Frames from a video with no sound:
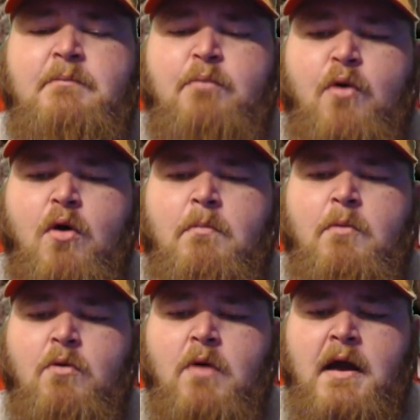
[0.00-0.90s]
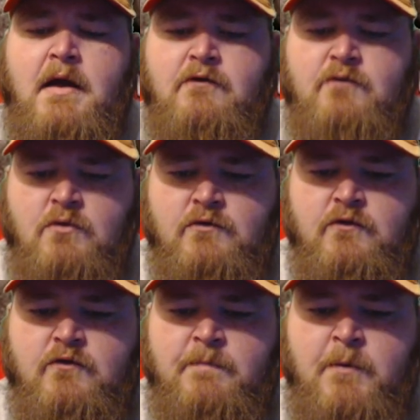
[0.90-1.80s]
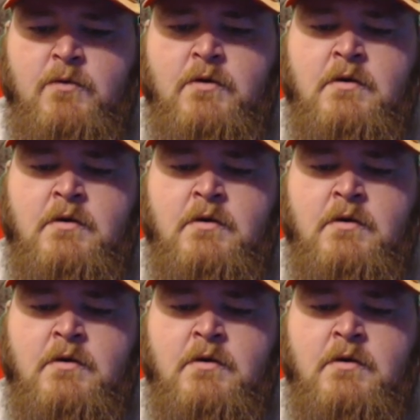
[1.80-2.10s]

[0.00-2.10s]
brought more eyes onto the sport